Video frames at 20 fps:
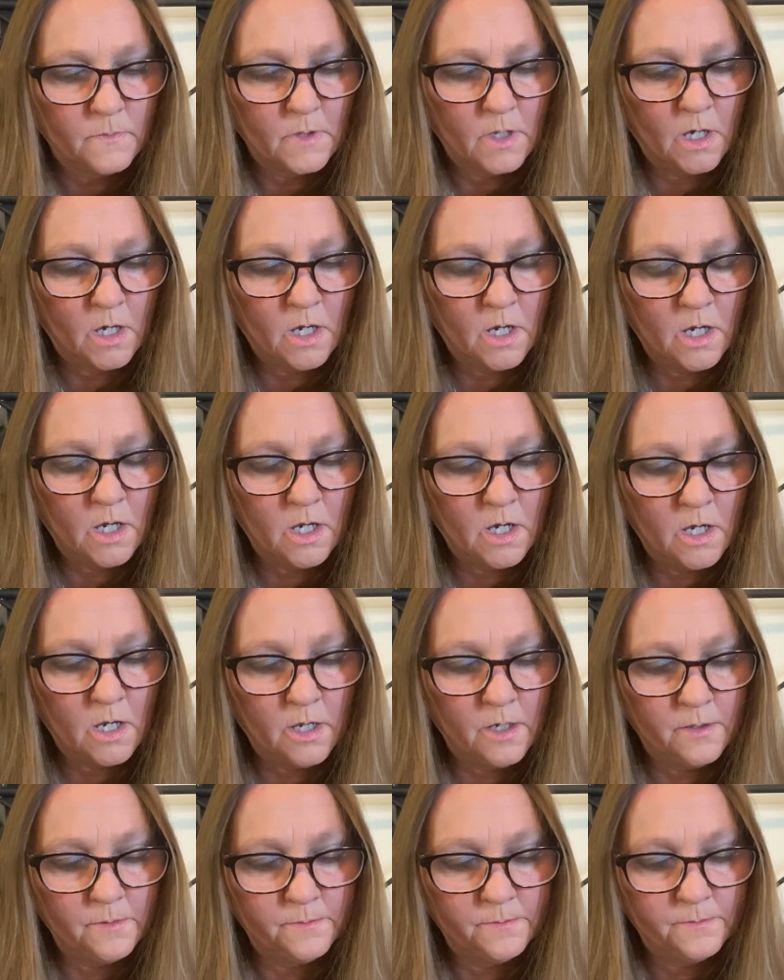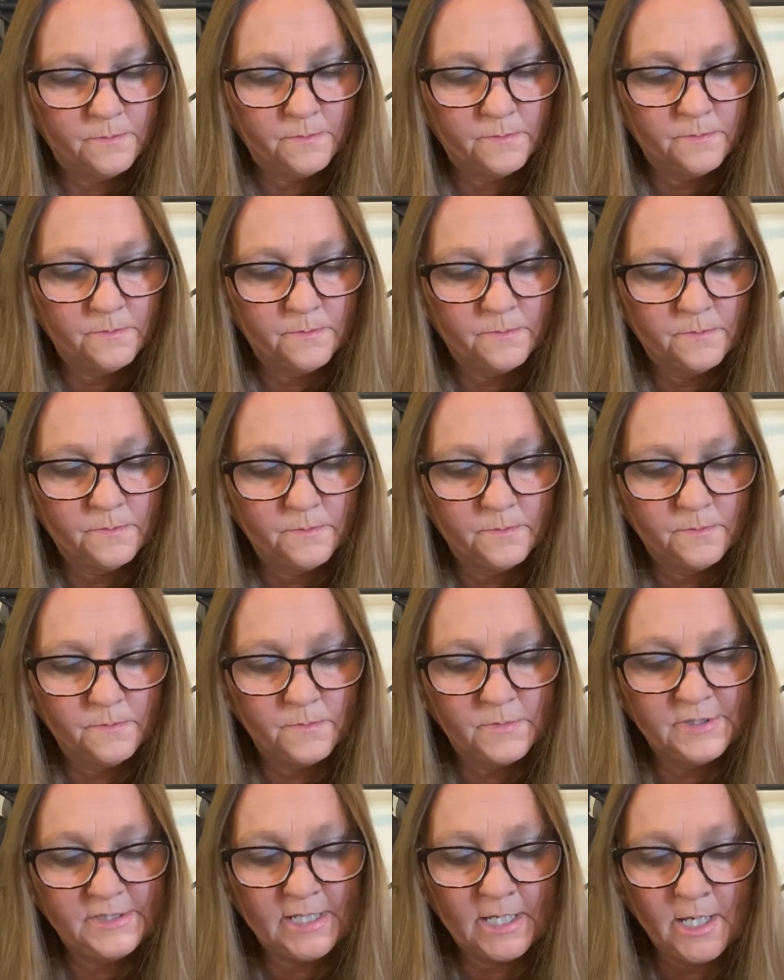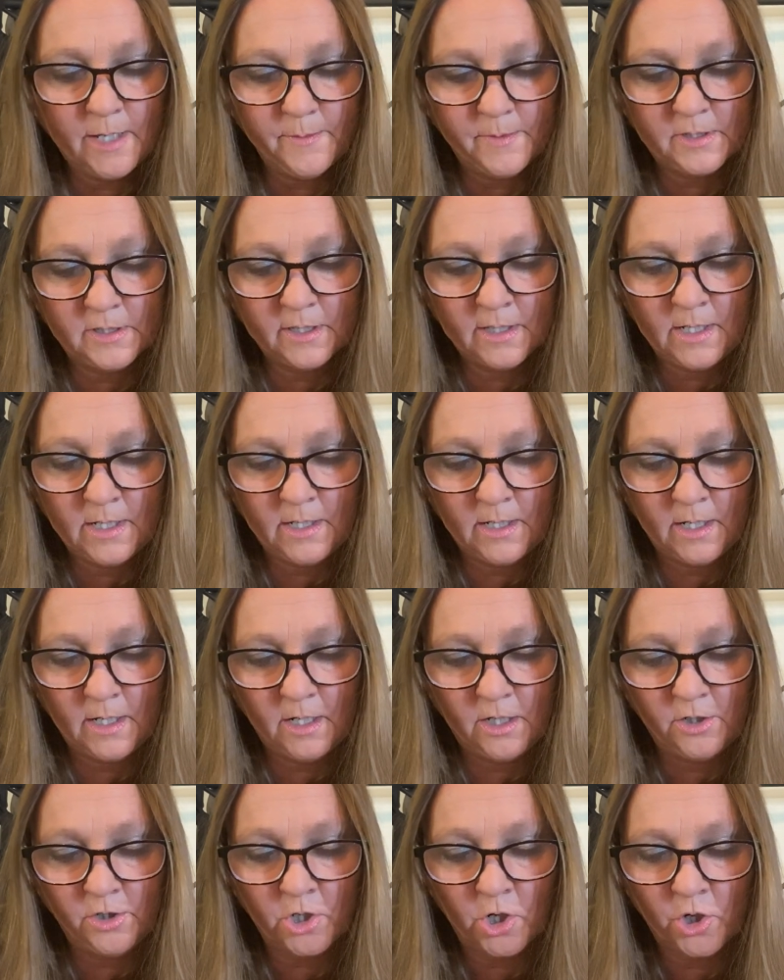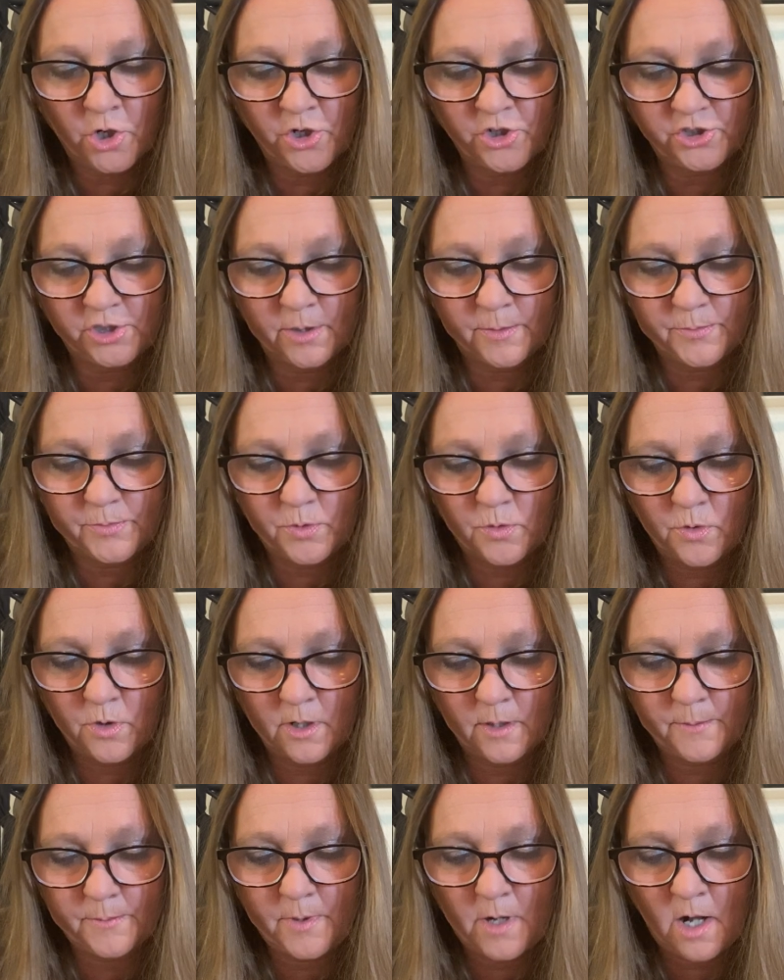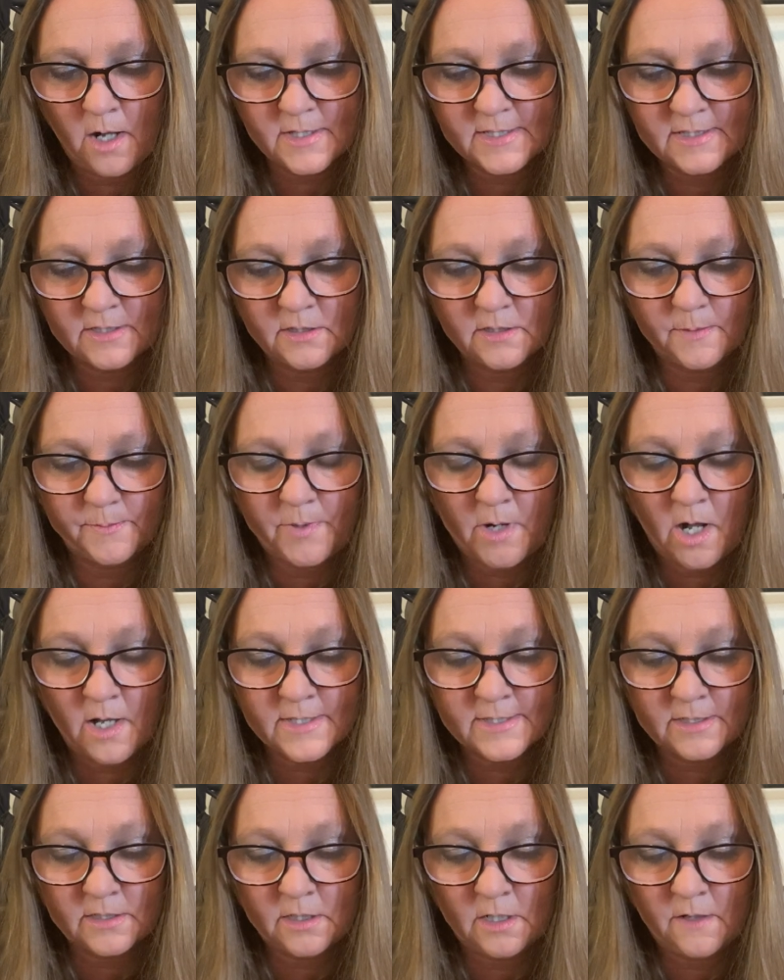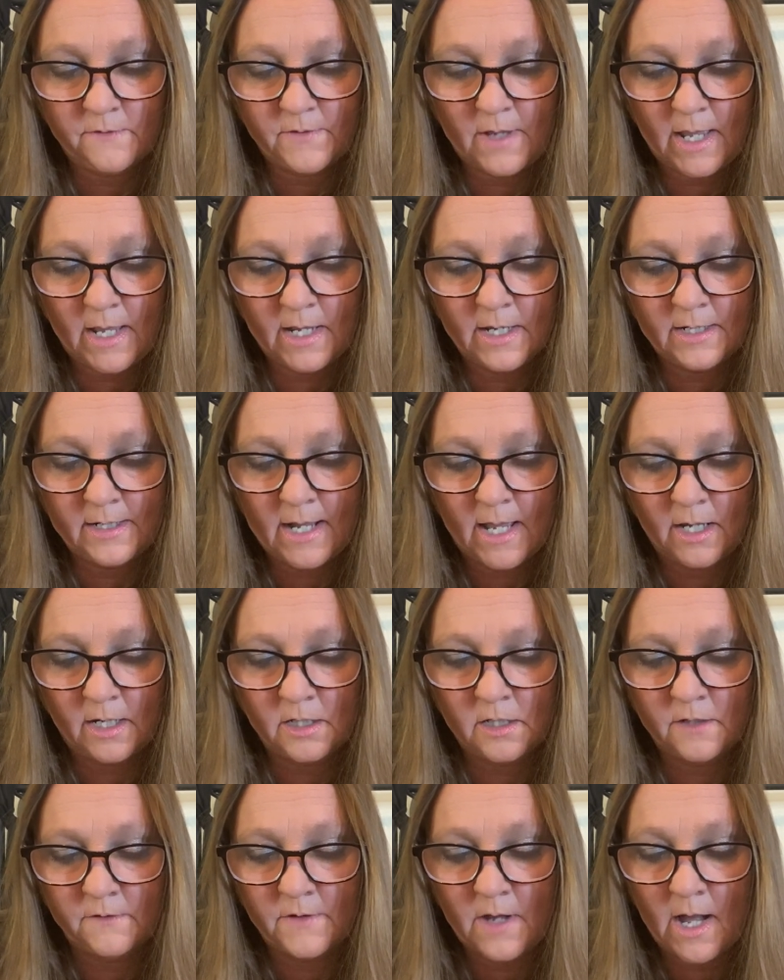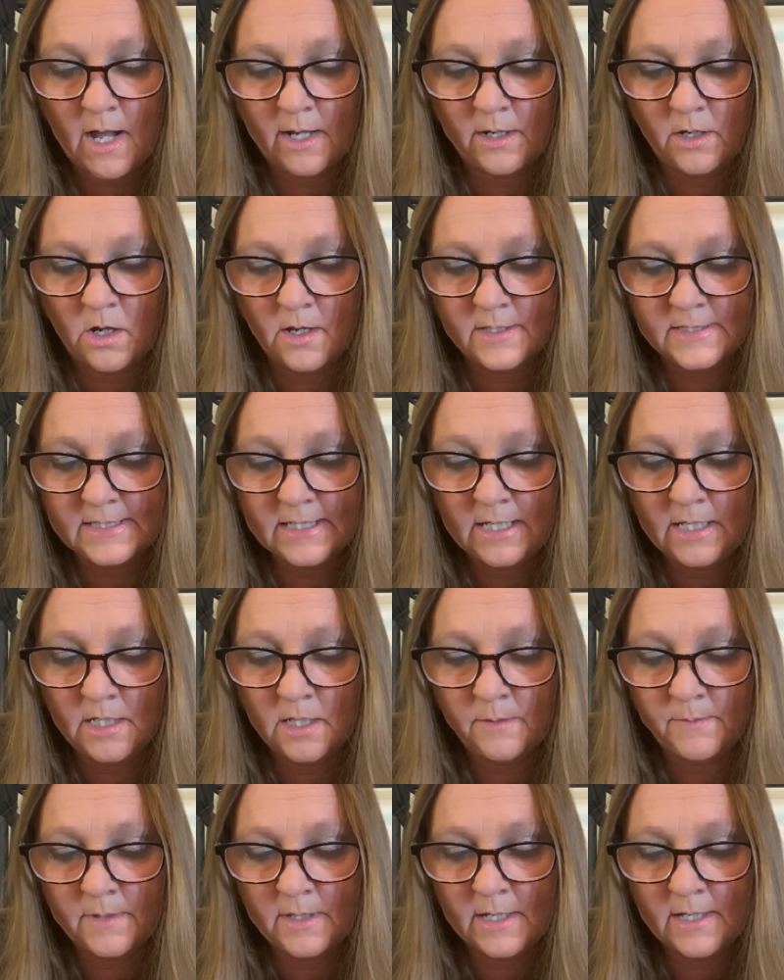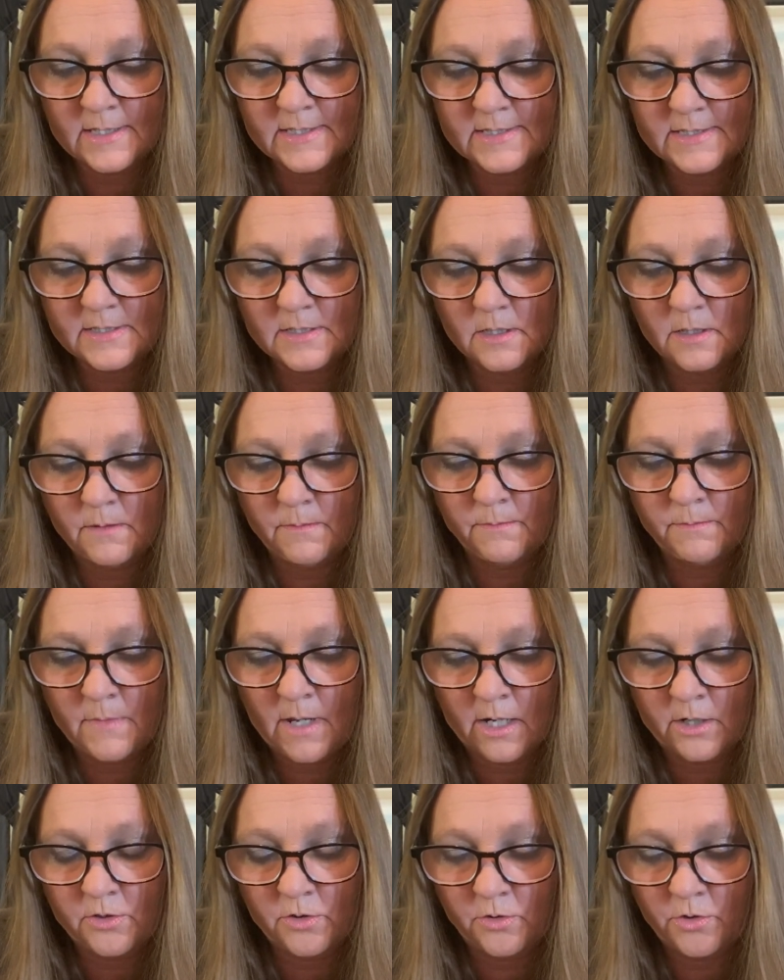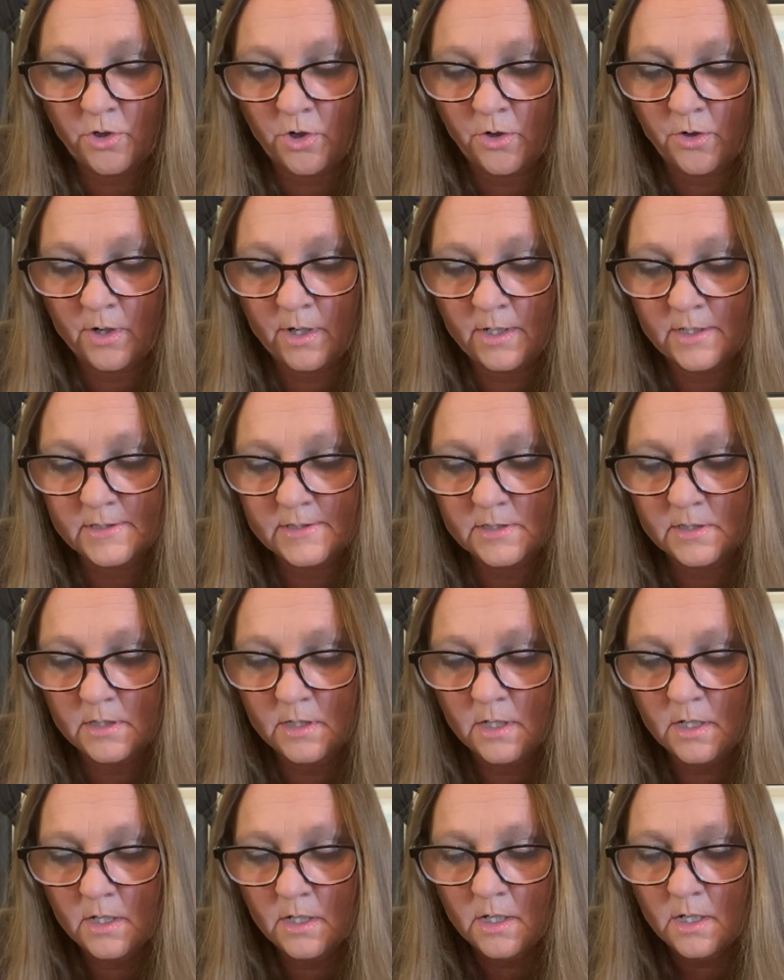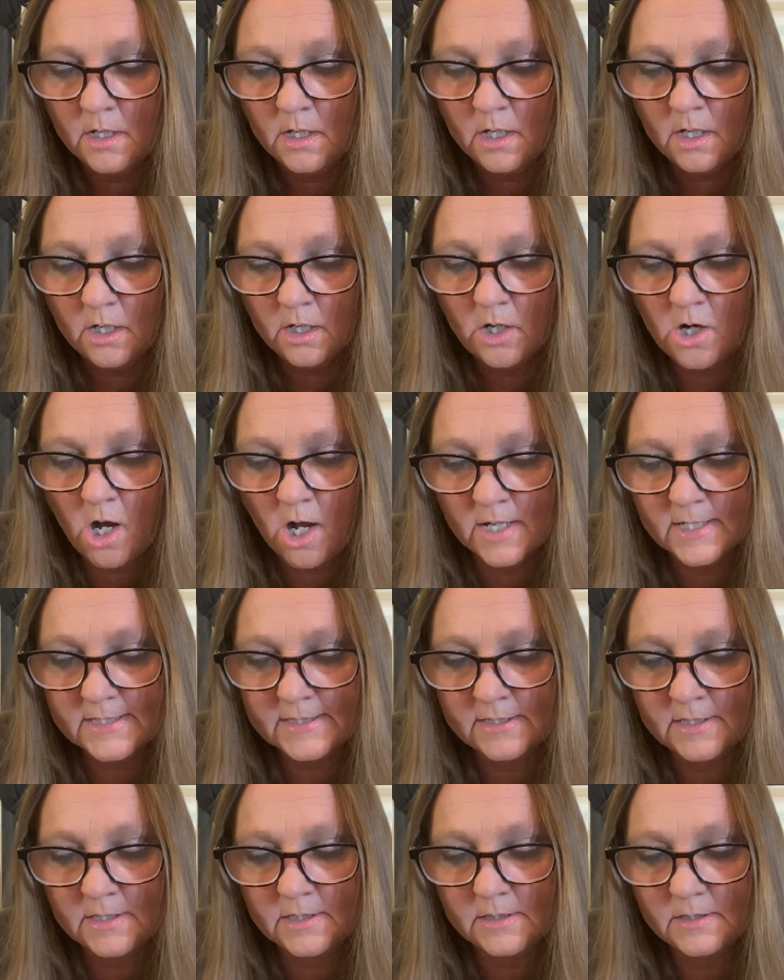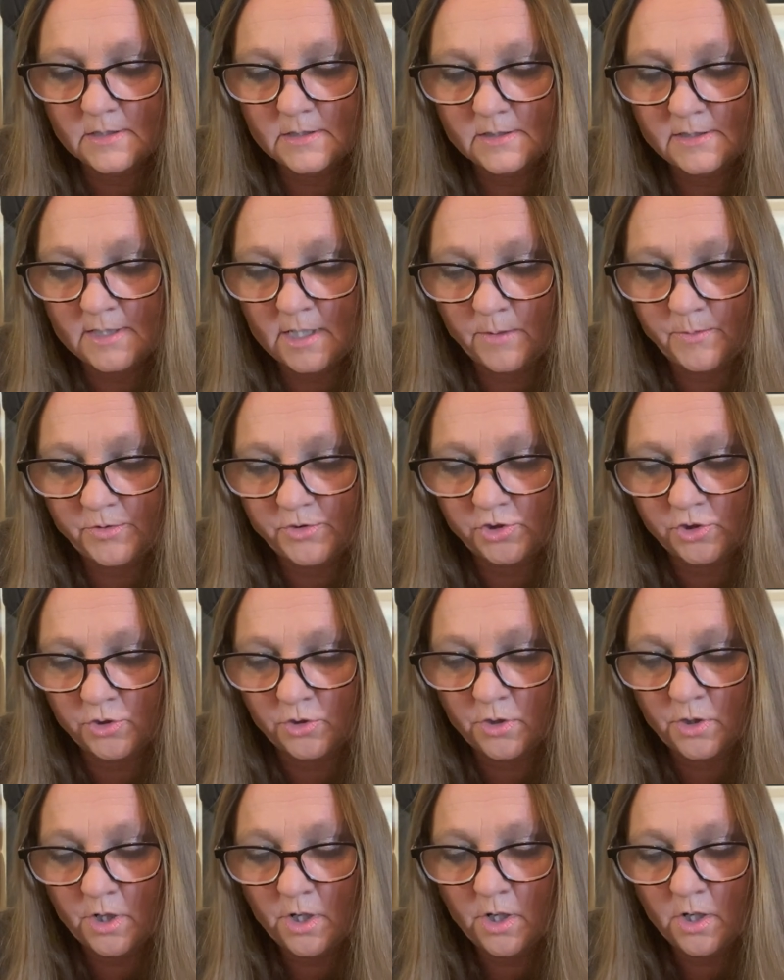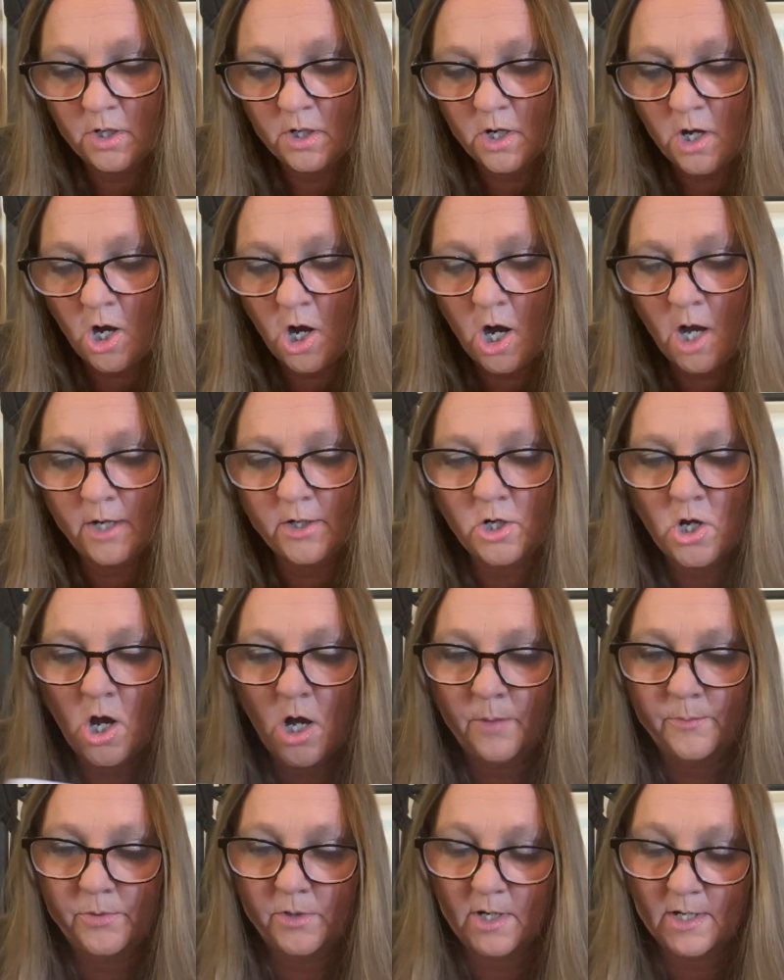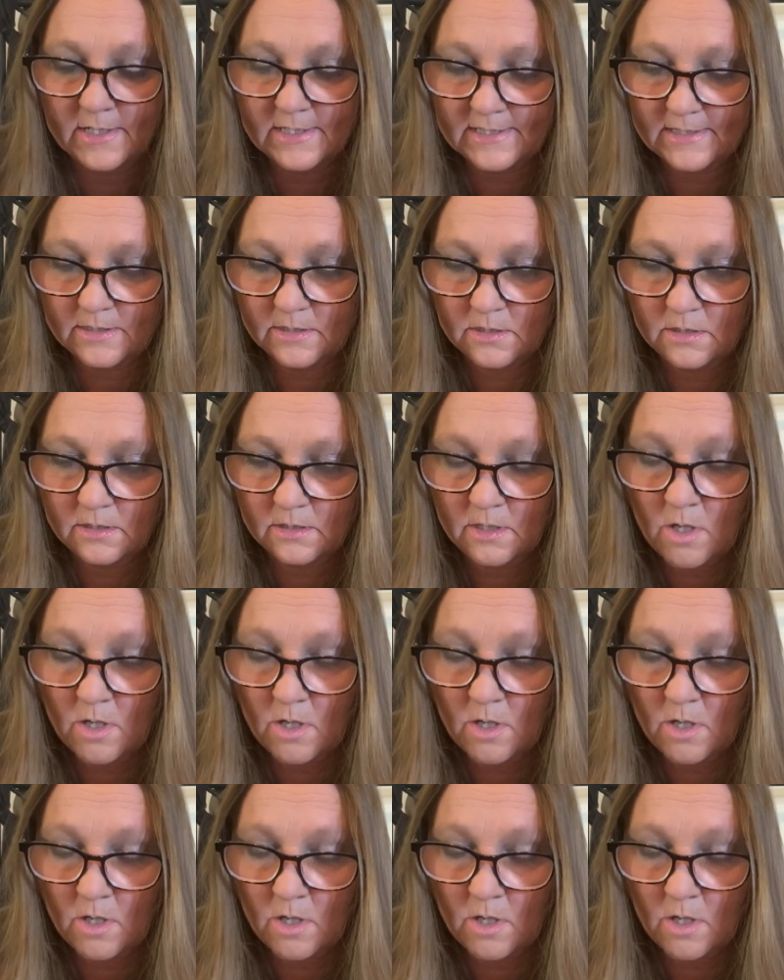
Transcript: uh, deep cleaning, nourish import, posit positive and negative ions, EMS, microcurrent, constant temperature, hot compress,